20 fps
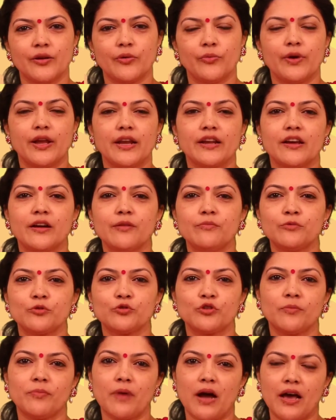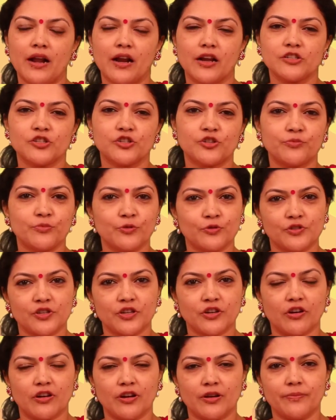welcome to the Maharashtra
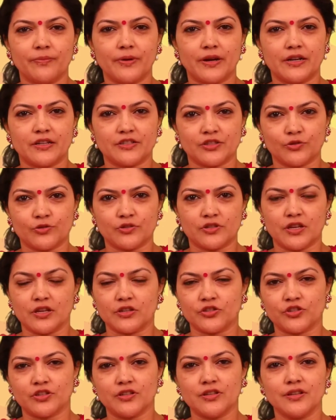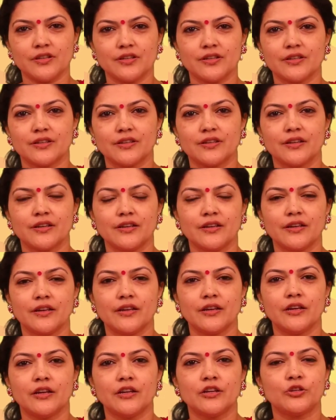Music Olympiad Association.
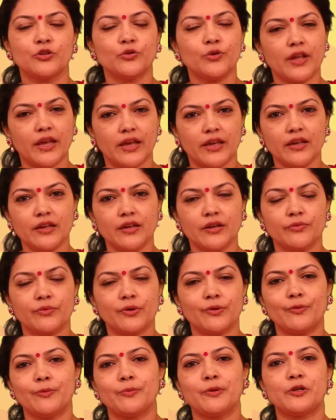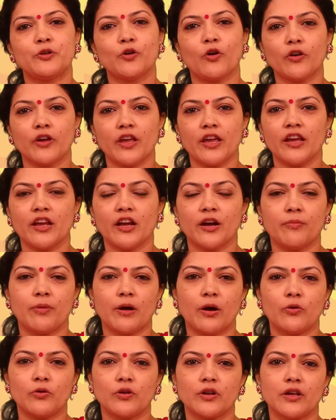Today we will be talking
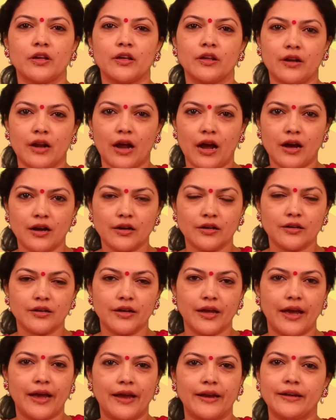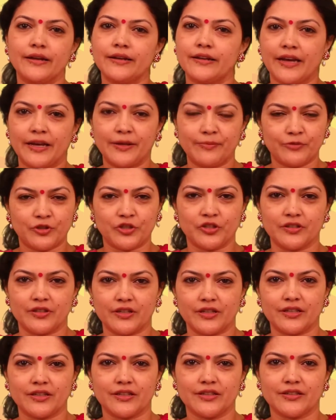about rag and time
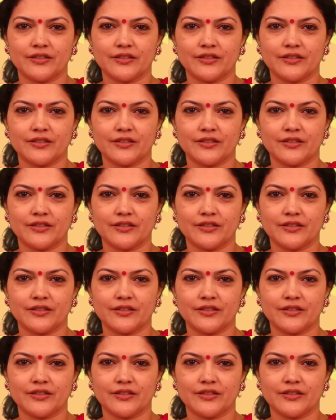theory.